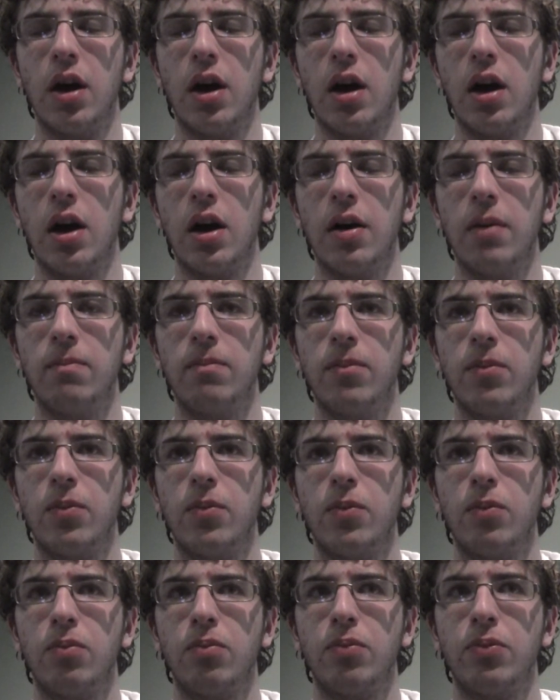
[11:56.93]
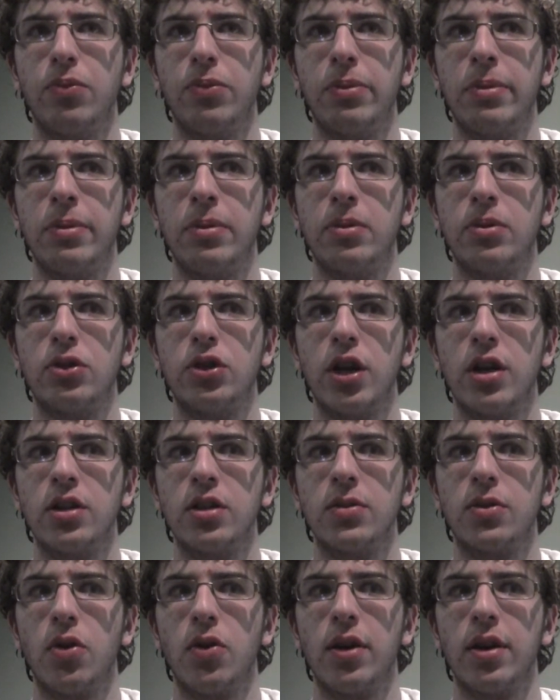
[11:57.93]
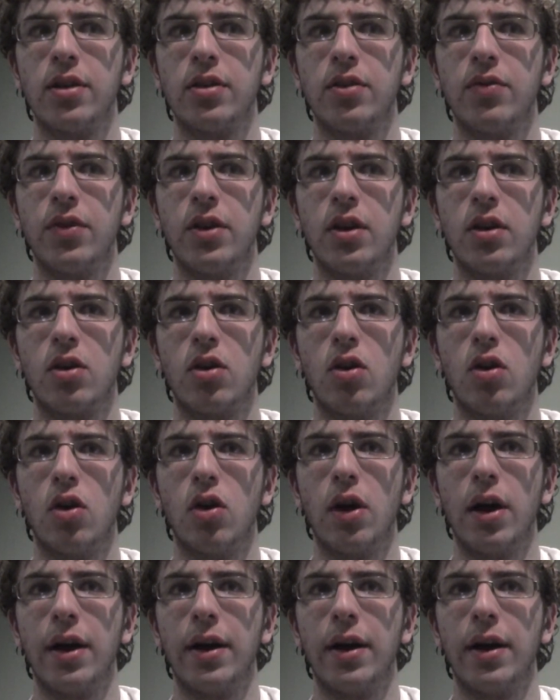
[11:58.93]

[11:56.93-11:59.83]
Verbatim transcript: Um, she ends up going in the vehicle